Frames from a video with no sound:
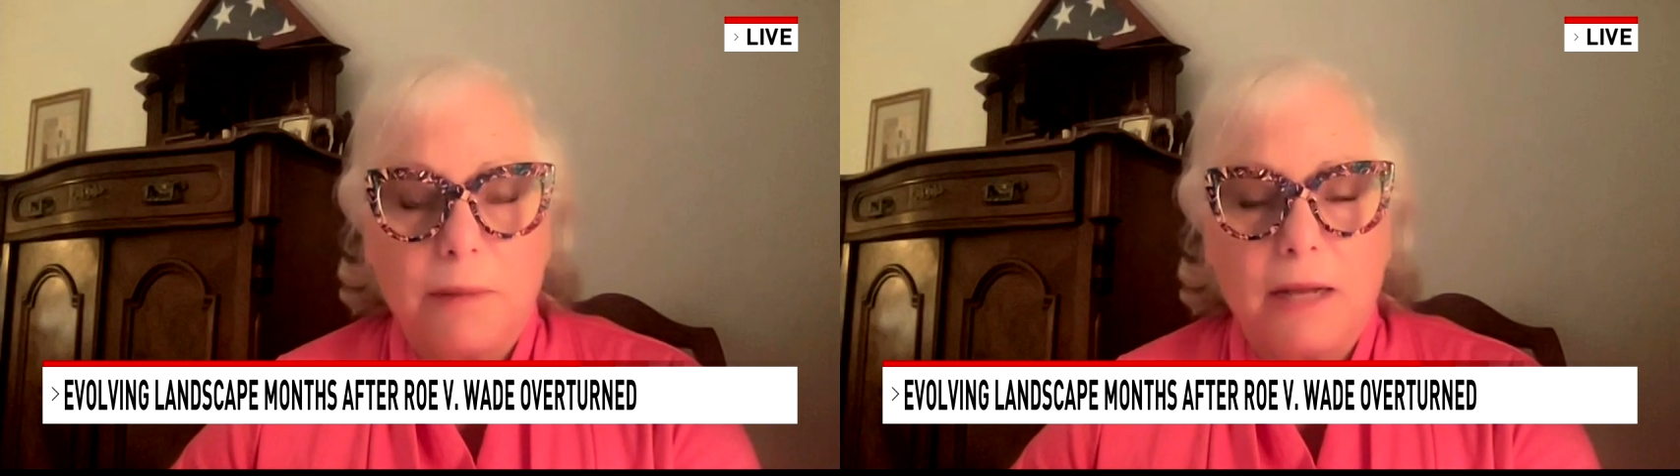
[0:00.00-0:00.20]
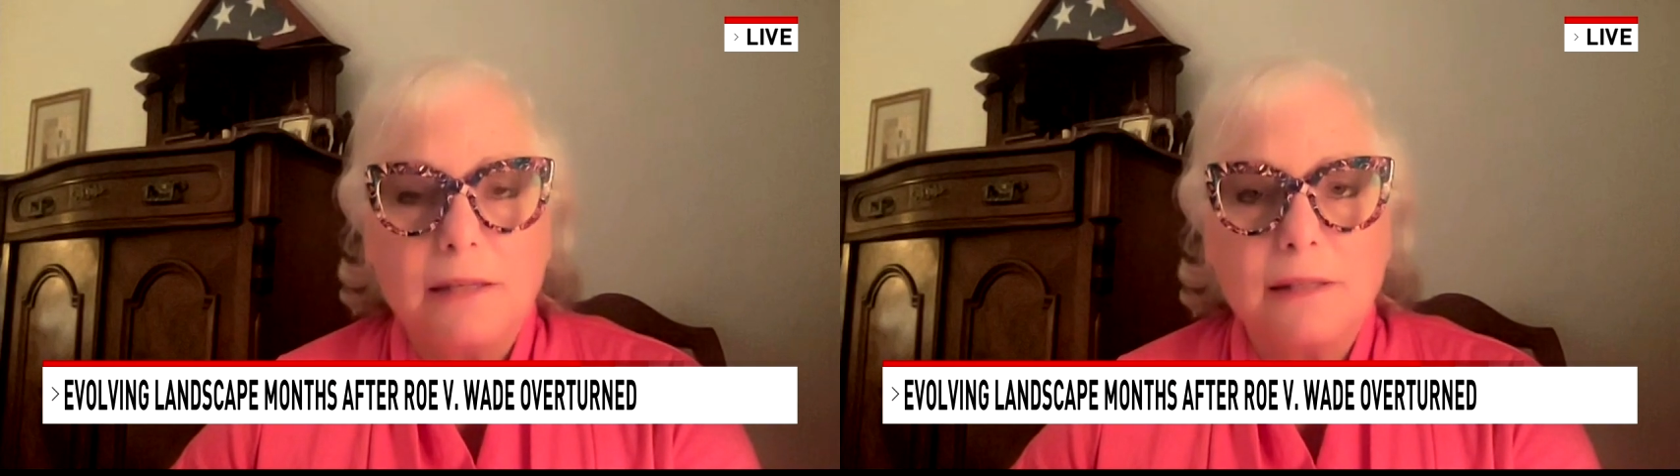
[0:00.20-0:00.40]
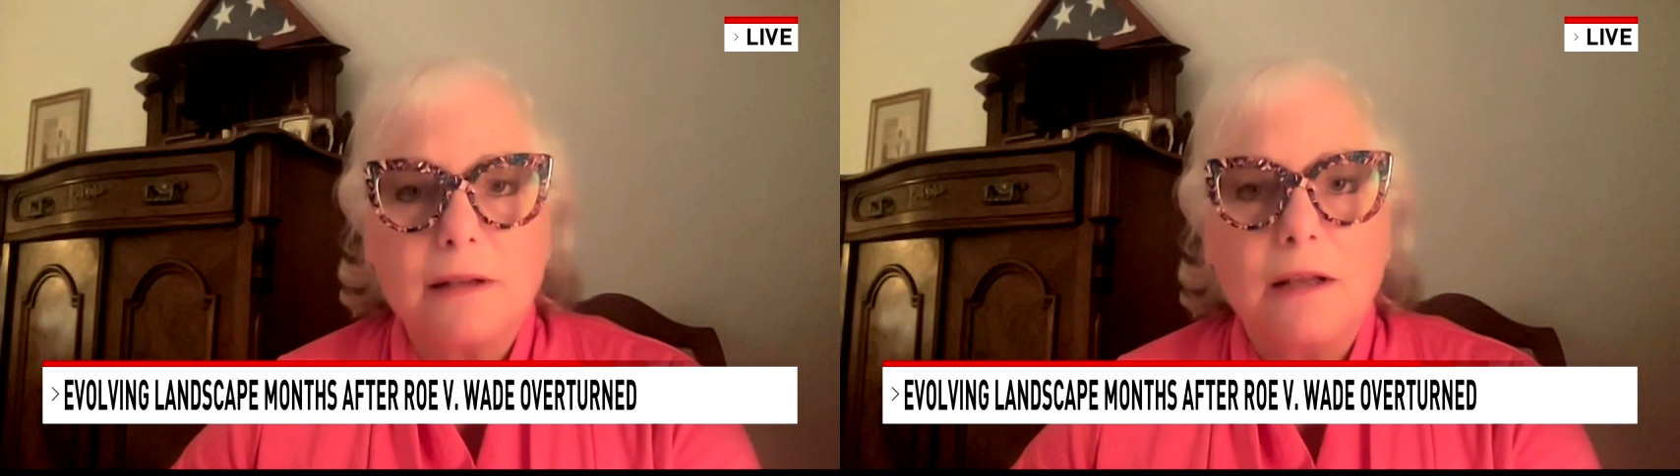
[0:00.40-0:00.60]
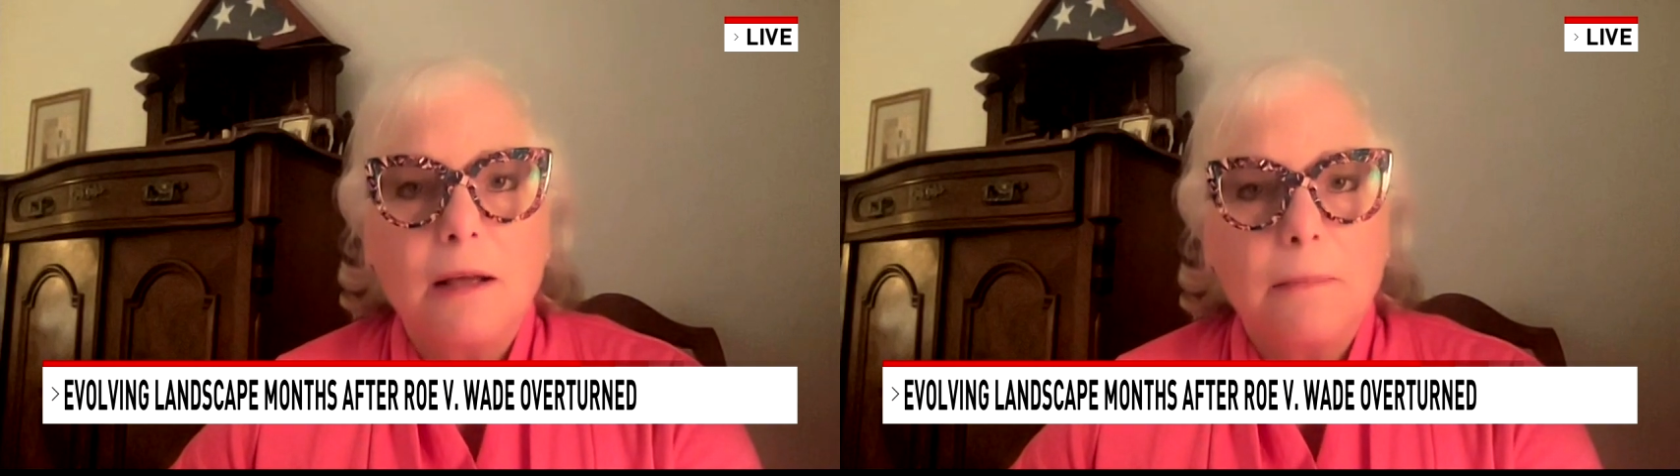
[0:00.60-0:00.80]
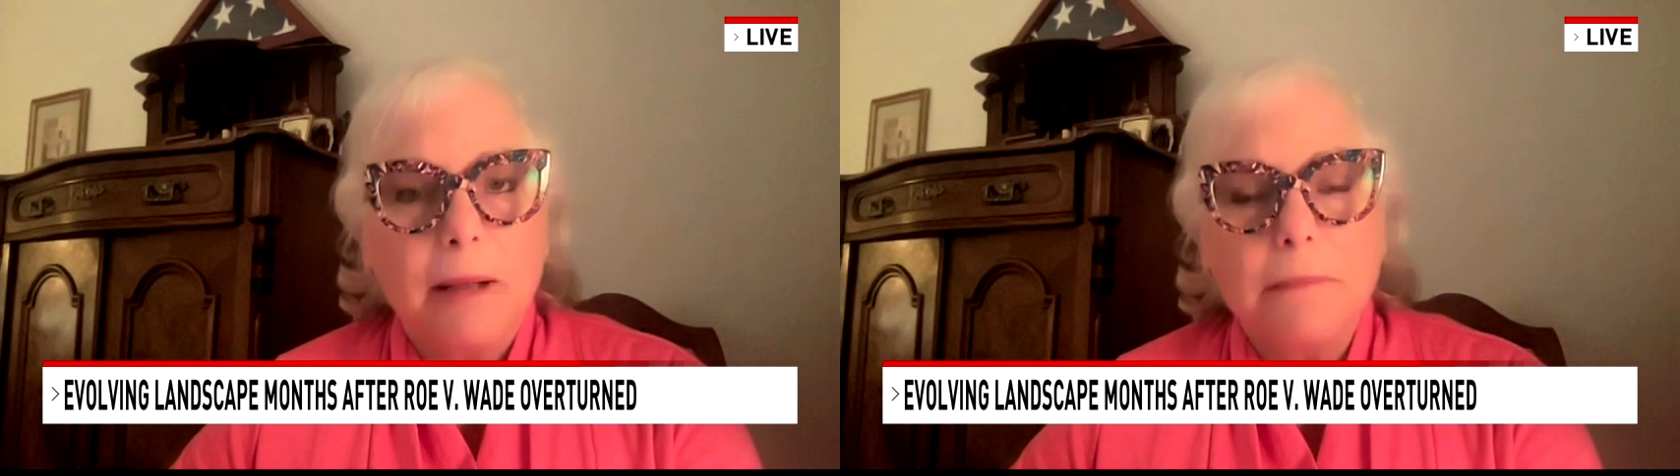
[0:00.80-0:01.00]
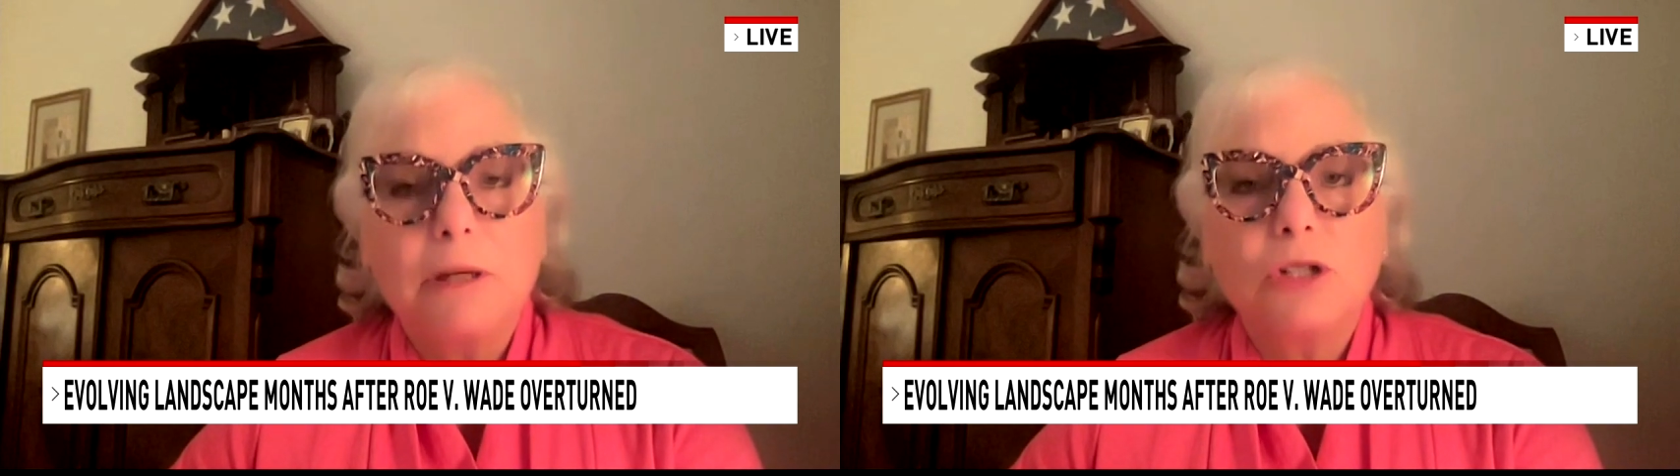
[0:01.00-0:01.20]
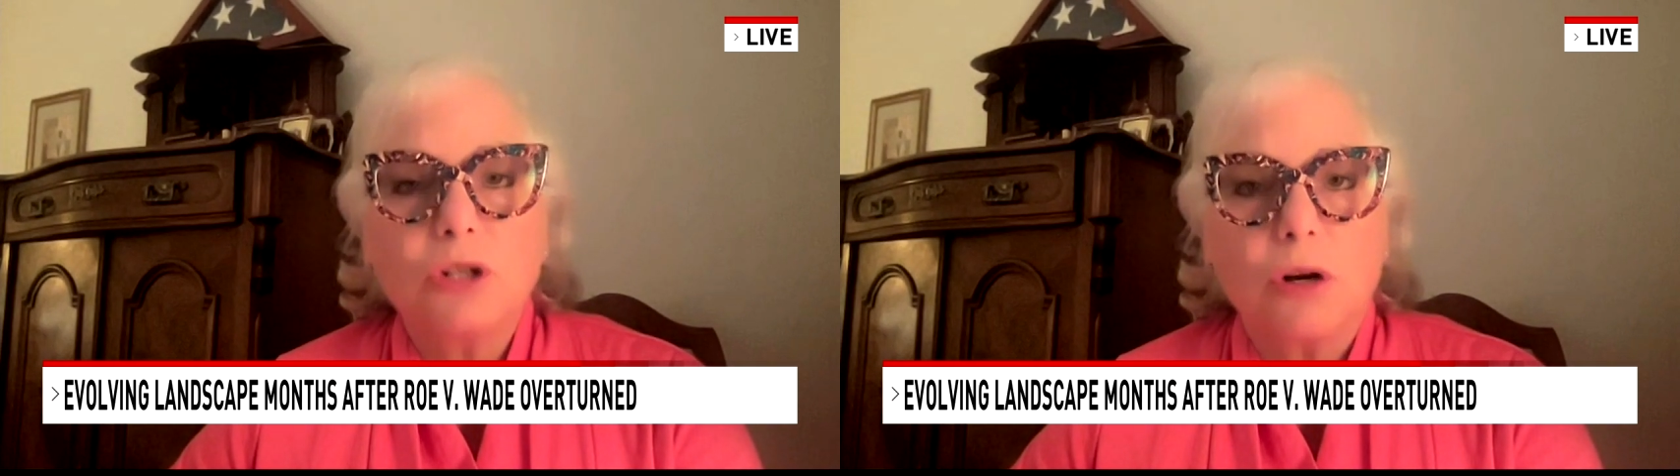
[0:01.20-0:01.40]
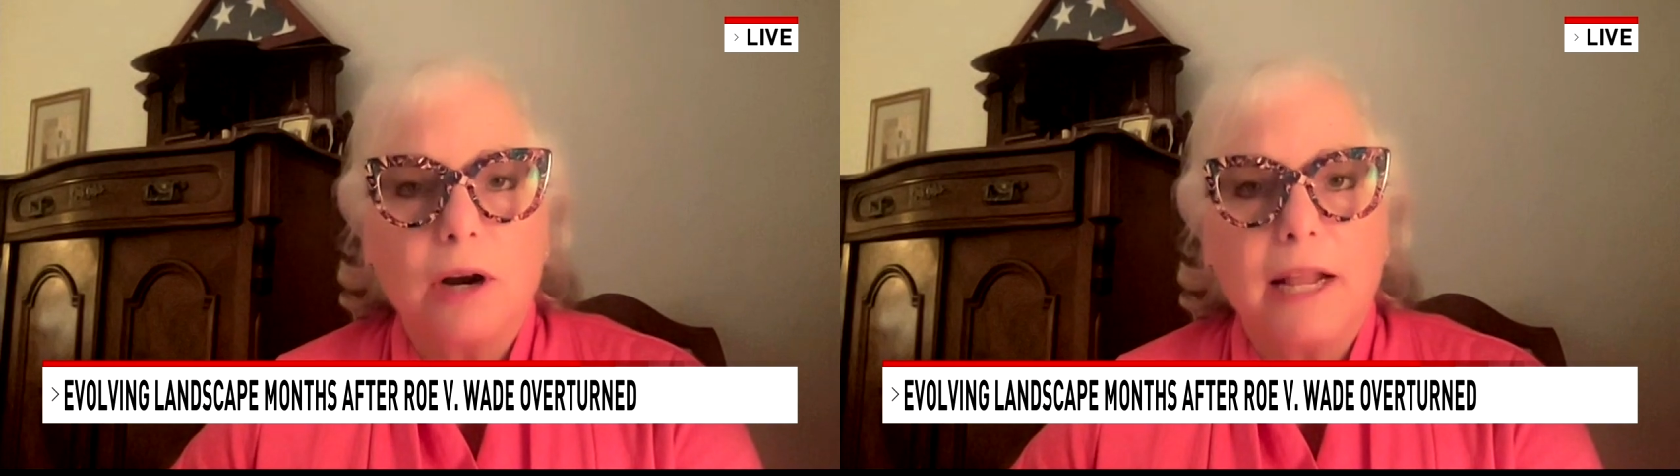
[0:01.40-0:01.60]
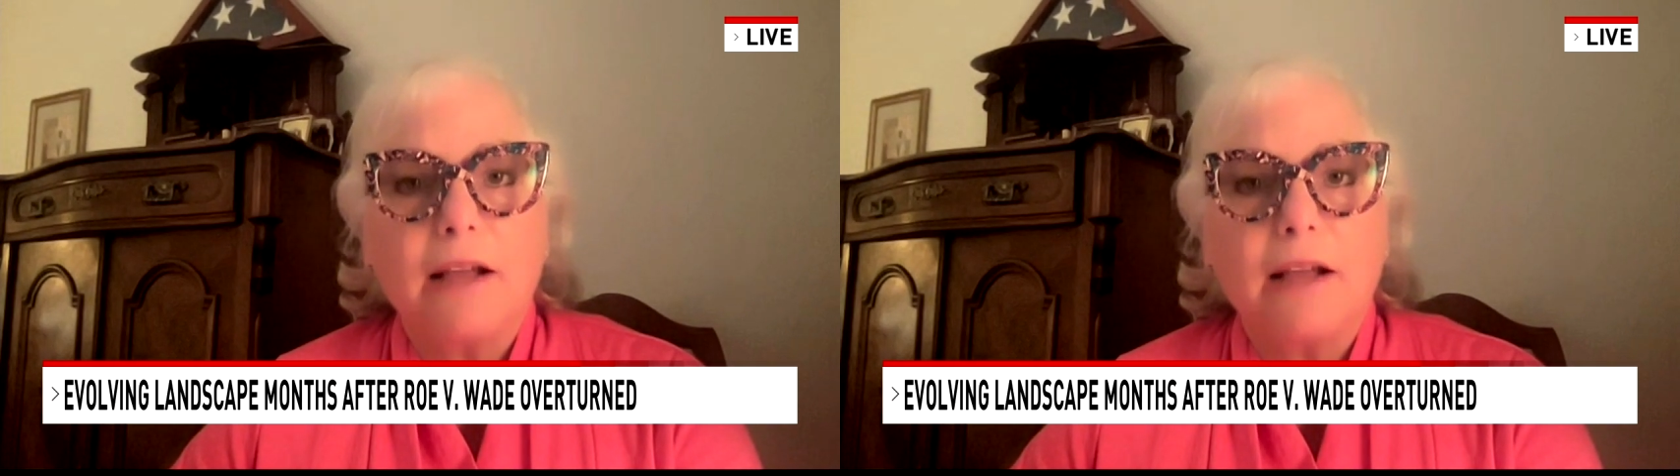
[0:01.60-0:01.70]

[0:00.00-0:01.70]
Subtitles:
us by a majority